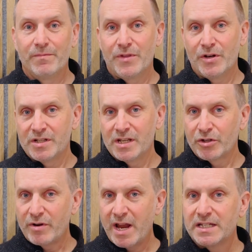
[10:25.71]
there's this
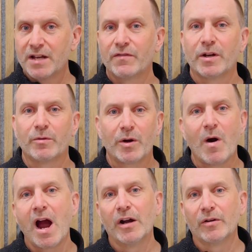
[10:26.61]
creativity
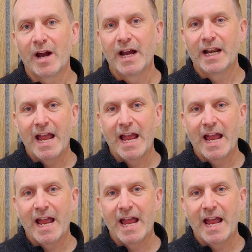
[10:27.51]
required, right?